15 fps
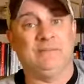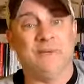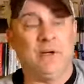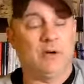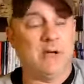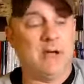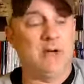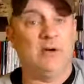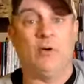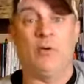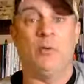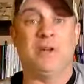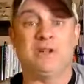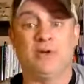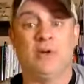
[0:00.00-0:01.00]
okay, or
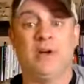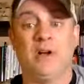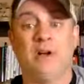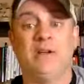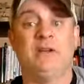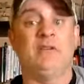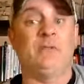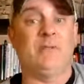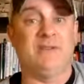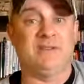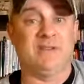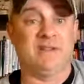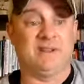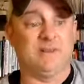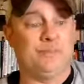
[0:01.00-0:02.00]
what's going on in your
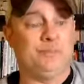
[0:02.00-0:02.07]
business.